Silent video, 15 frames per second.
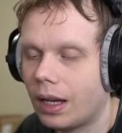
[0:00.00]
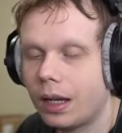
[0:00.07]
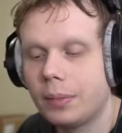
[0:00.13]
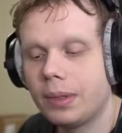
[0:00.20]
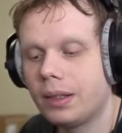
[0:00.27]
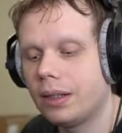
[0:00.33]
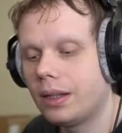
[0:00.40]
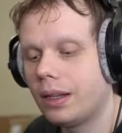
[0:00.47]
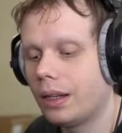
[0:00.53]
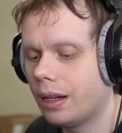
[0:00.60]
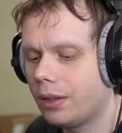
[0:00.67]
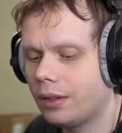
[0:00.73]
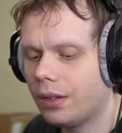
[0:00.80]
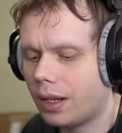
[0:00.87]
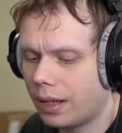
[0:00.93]
I mean, again,
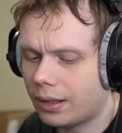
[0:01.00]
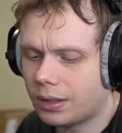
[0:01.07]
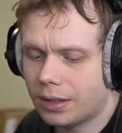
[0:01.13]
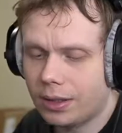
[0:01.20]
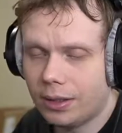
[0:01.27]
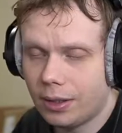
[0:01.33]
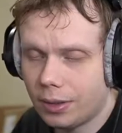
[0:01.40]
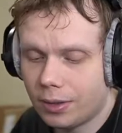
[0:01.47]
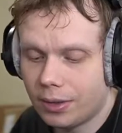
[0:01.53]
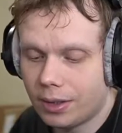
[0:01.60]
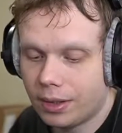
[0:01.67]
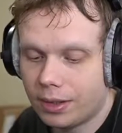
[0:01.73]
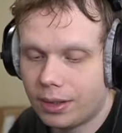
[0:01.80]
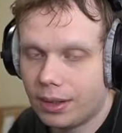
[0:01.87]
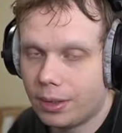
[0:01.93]
I could actually use
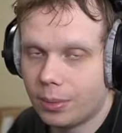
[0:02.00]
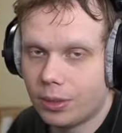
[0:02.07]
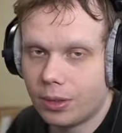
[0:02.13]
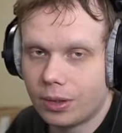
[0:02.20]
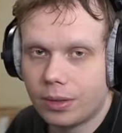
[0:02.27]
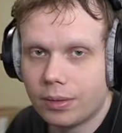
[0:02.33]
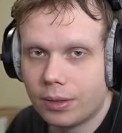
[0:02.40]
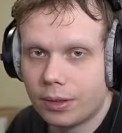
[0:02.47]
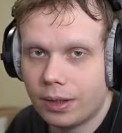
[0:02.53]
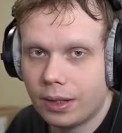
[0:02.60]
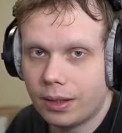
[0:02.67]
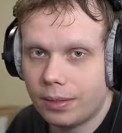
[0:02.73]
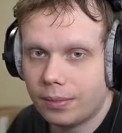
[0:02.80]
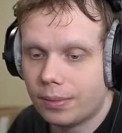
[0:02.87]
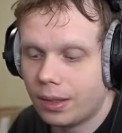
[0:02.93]
this keyboard,
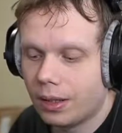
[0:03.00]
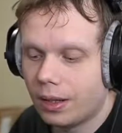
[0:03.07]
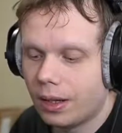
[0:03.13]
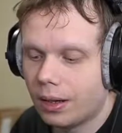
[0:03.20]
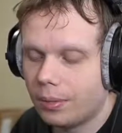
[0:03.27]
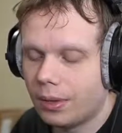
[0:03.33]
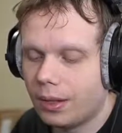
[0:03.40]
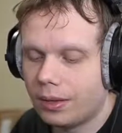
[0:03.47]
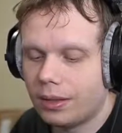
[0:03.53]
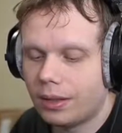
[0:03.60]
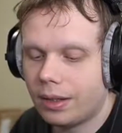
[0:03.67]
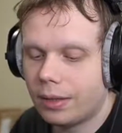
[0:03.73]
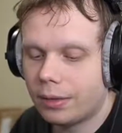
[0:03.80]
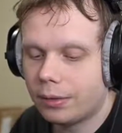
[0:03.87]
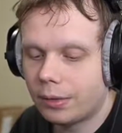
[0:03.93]
okay? I'm not
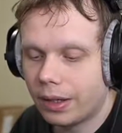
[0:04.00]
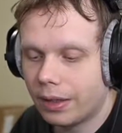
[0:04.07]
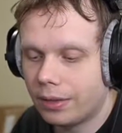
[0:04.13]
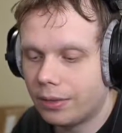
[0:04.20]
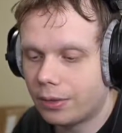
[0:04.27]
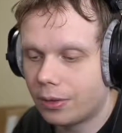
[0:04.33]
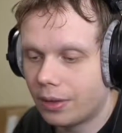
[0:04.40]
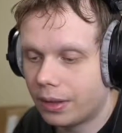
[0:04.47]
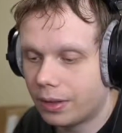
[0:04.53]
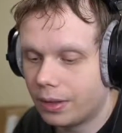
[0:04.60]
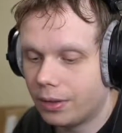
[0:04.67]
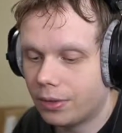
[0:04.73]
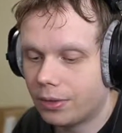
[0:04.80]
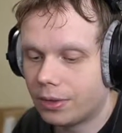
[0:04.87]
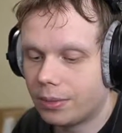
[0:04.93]
saying the reds are
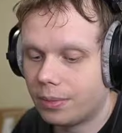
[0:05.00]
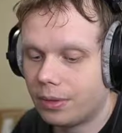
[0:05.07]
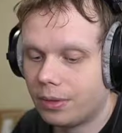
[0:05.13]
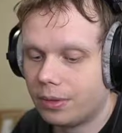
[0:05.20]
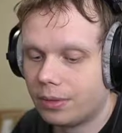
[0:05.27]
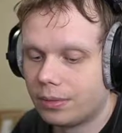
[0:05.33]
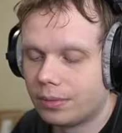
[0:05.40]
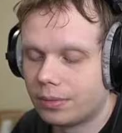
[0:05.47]
unusable,